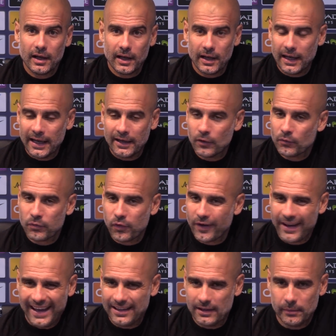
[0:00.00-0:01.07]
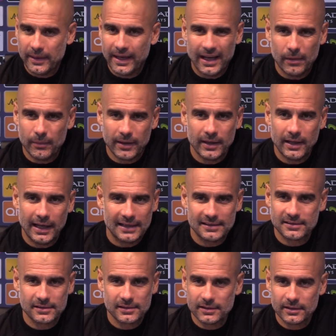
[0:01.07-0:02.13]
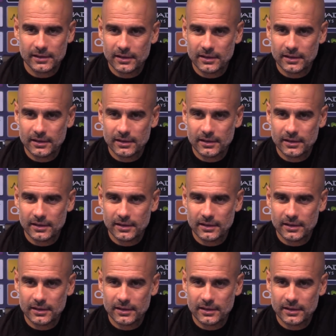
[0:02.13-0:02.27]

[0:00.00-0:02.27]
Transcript: And I don't forget the behavior he has